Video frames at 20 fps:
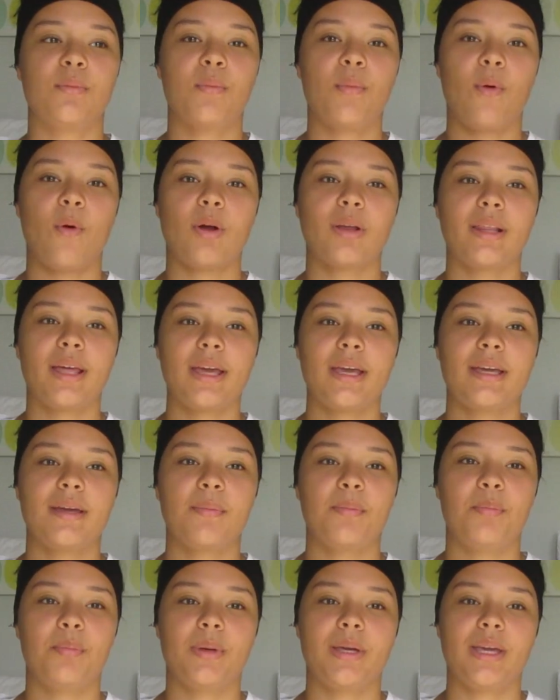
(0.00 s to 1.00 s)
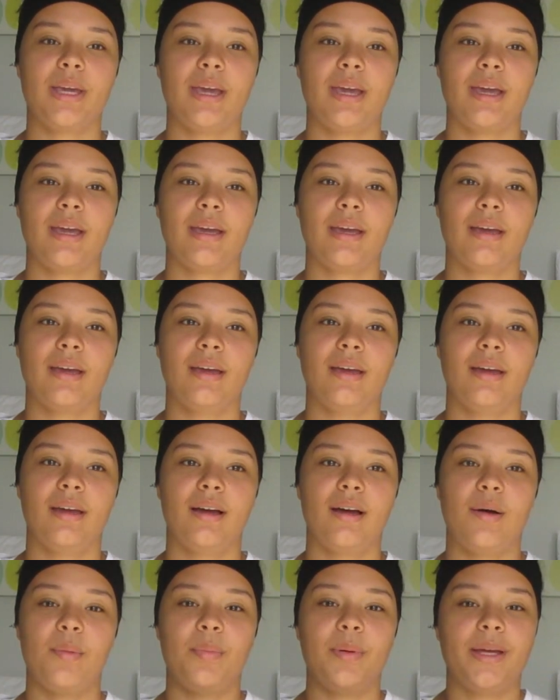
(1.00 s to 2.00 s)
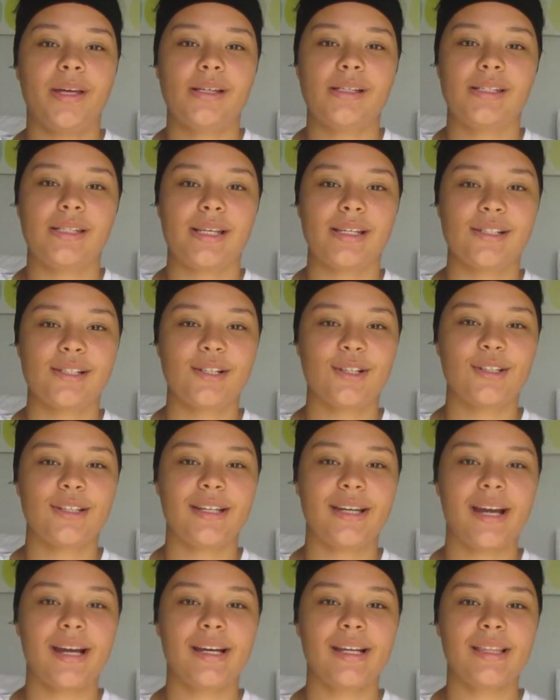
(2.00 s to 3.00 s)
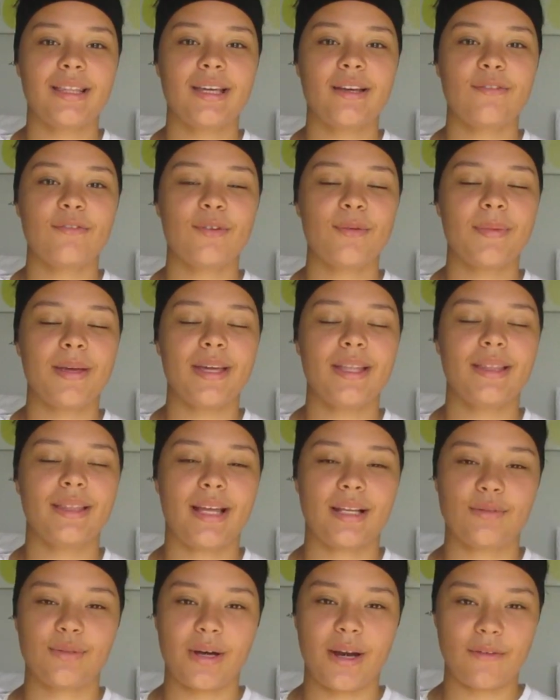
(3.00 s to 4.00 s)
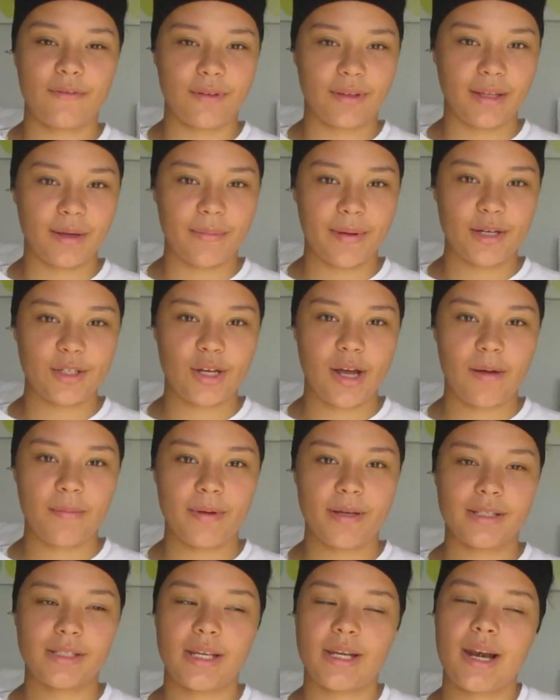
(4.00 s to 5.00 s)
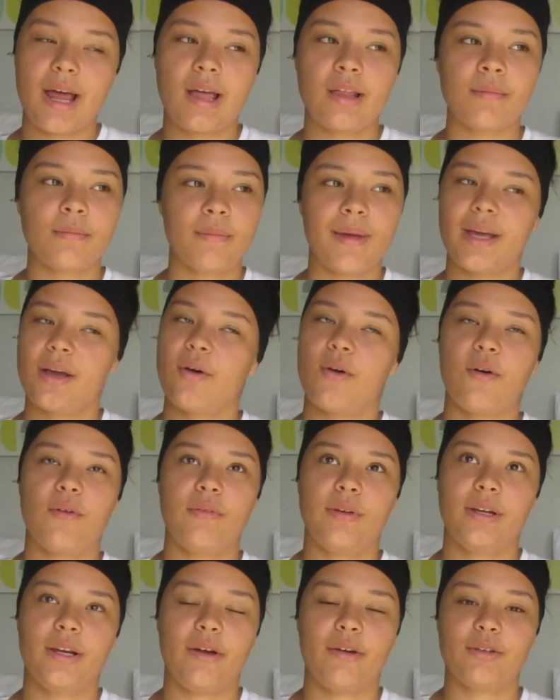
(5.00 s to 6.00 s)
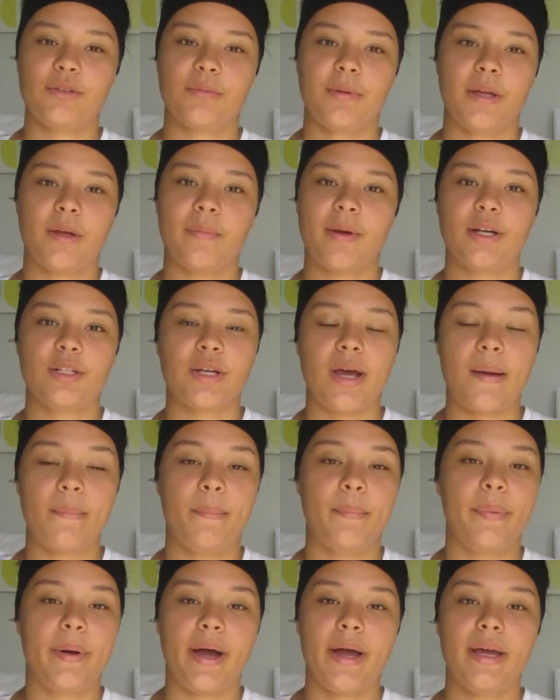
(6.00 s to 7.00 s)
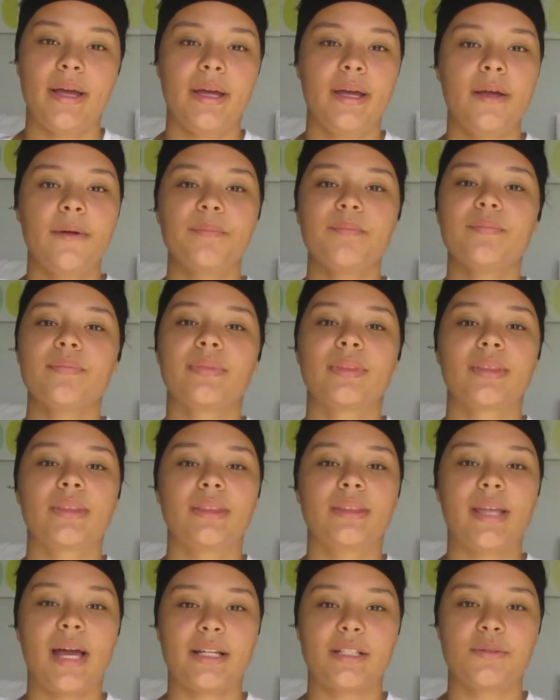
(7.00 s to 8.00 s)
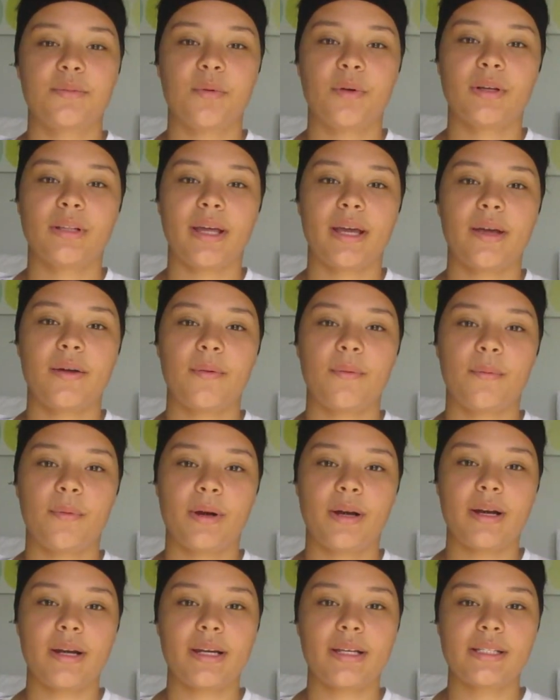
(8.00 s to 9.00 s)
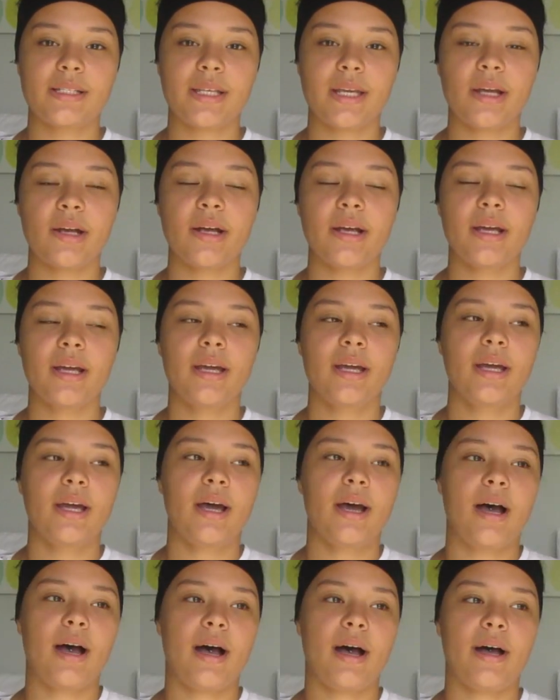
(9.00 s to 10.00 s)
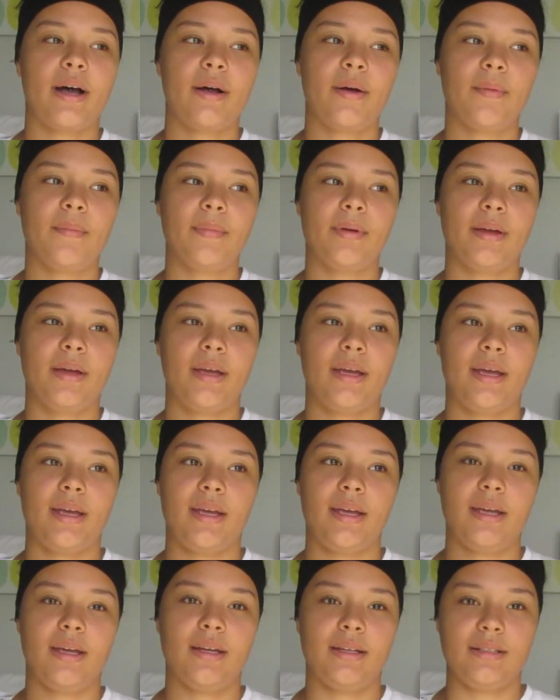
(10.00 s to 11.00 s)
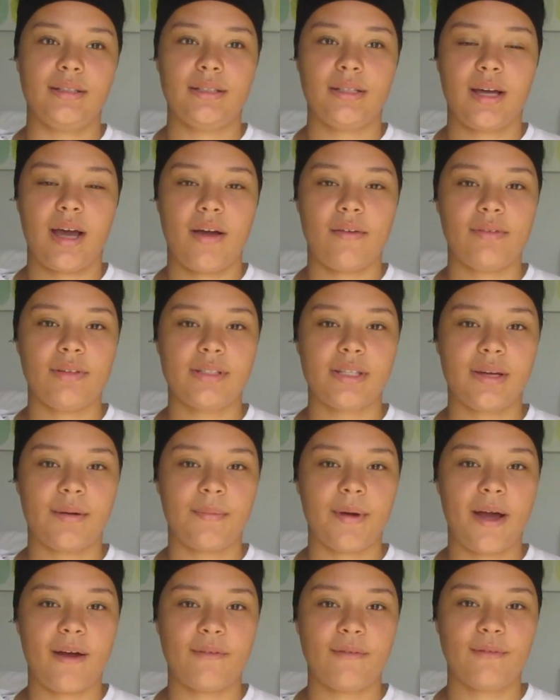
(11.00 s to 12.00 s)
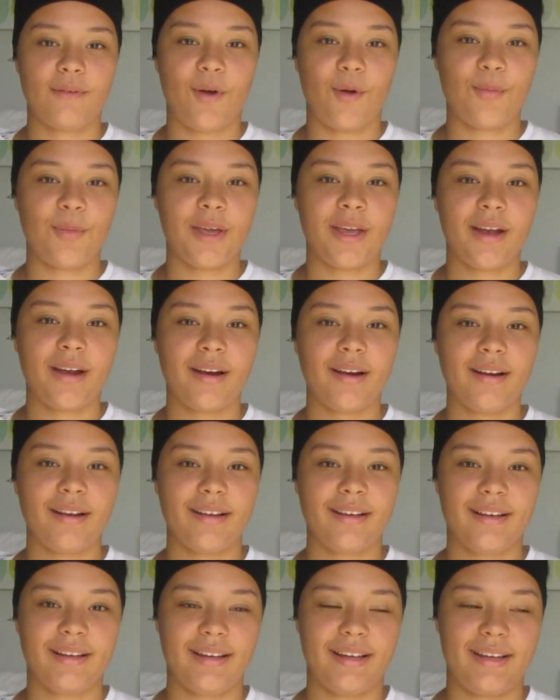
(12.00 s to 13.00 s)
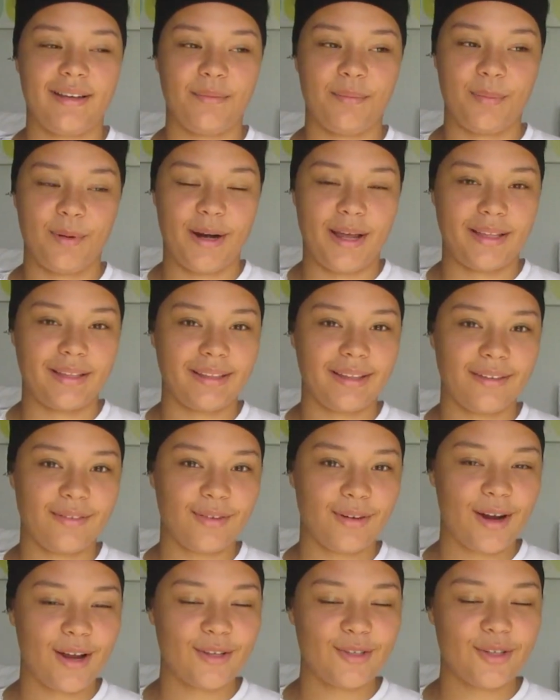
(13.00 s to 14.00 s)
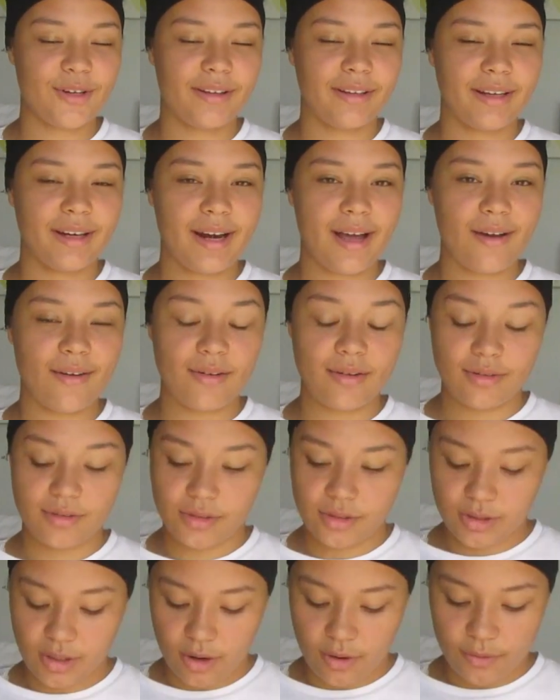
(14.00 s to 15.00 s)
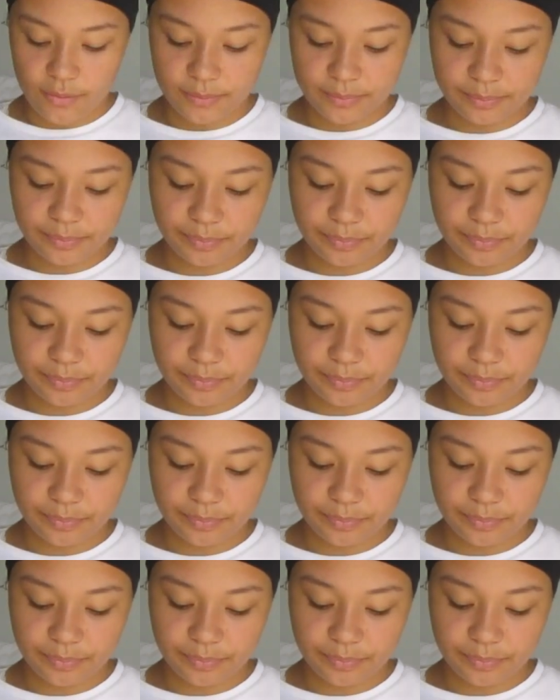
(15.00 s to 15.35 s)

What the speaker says: more like being a big sister than anything for me. That's what I feel like my job is, and I'll make a whole video explaining my job, but that's more like what it is here. And obviously I'm not from here, but I live in Australia now, so